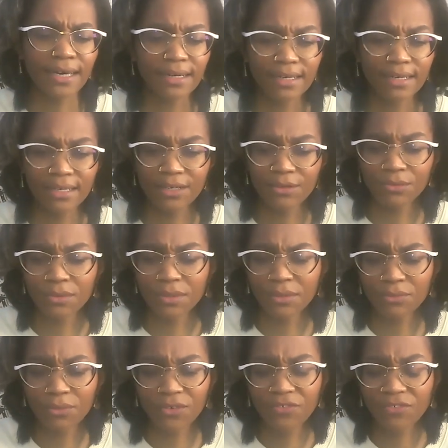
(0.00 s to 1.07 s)

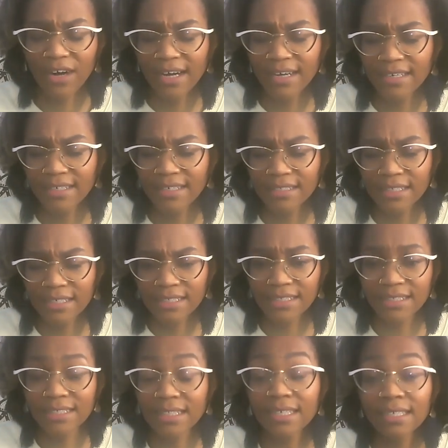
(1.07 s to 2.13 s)
editing, refining
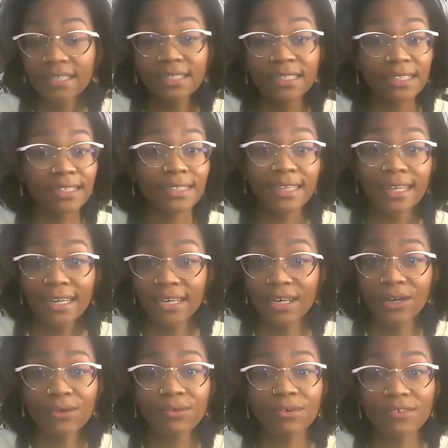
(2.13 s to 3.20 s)
things, letting,
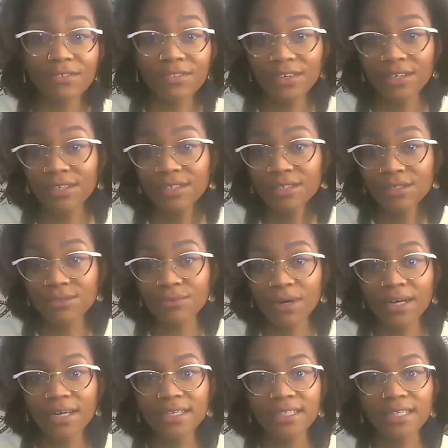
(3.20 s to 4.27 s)
letting go of things,
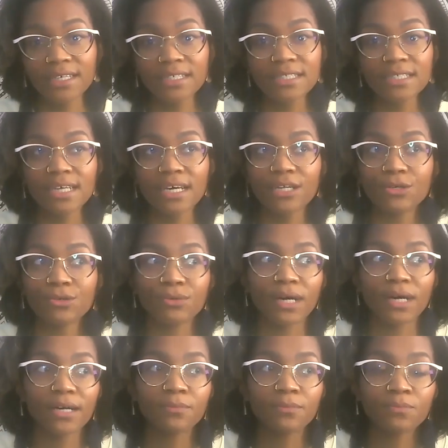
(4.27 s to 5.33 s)
right? Things that do
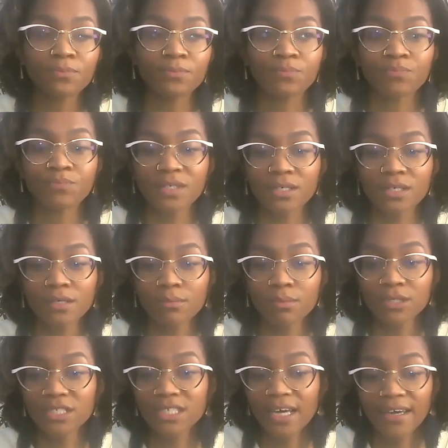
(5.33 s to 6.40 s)
not uh,
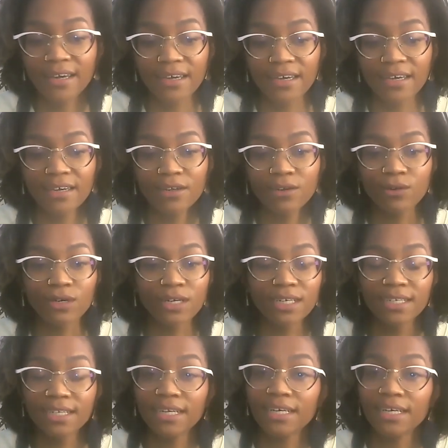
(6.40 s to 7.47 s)
pertain or
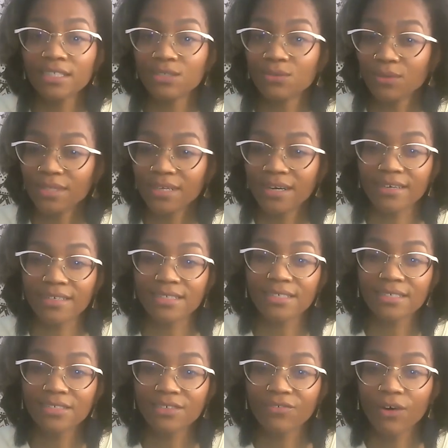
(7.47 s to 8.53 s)
connect with our
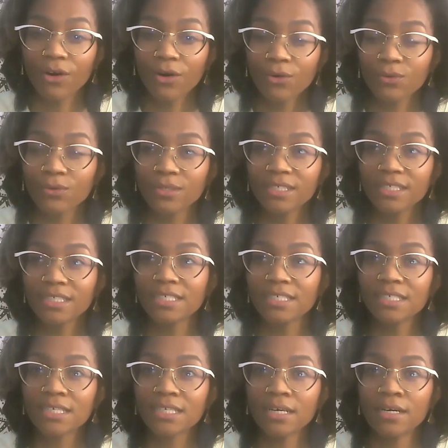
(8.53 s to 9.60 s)
sense of wholeness.
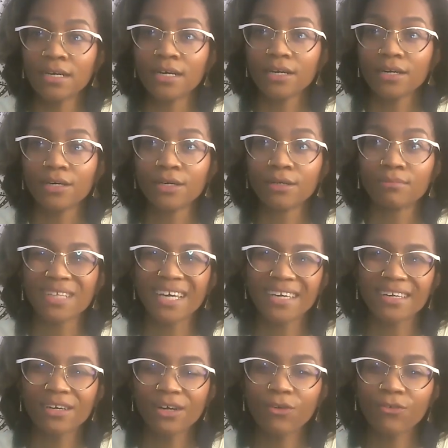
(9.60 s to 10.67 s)
Um,
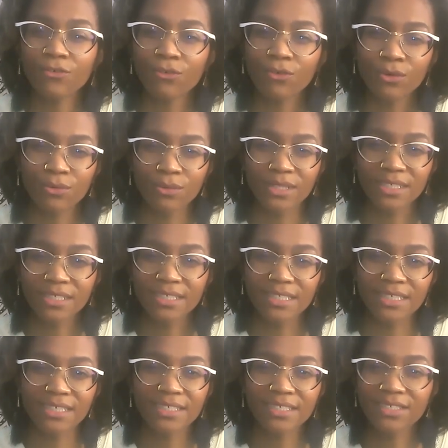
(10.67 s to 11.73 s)
that can go forward with us,
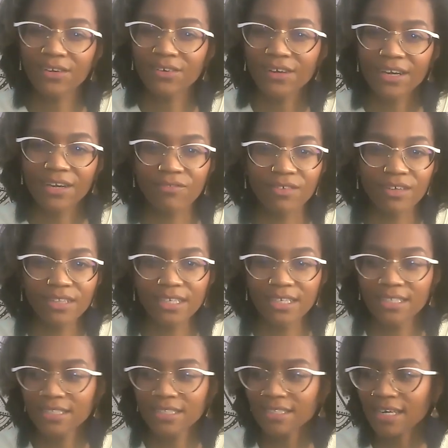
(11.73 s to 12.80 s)
things that are heavy,
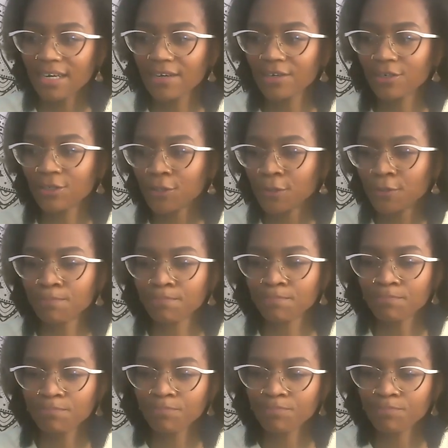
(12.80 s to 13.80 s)
things that um